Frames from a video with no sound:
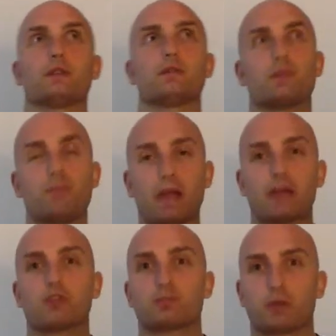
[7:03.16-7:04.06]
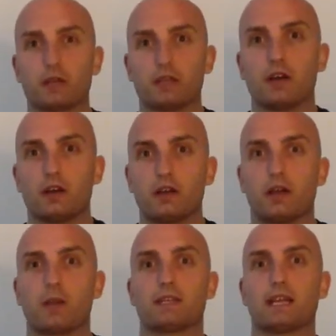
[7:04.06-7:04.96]
mango's pretty good.
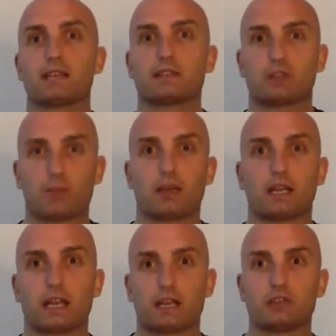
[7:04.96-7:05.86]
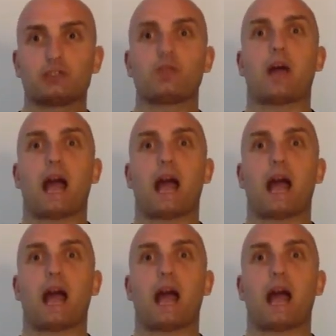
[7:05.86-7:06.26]
It takes a little bit of getting used to.